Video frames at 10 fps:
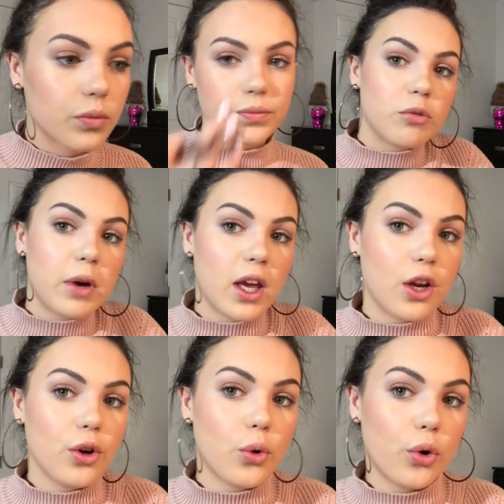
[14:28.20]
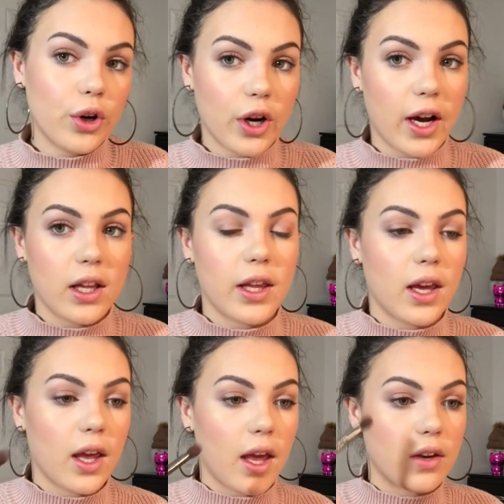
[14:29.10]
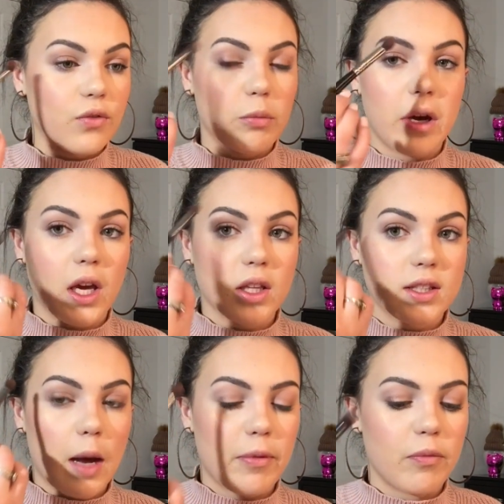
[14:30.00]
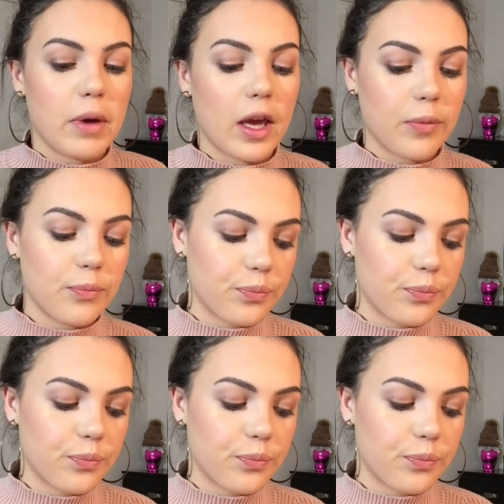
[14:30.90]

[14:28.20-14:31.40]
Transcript: For my inner corner highlight and for my top of my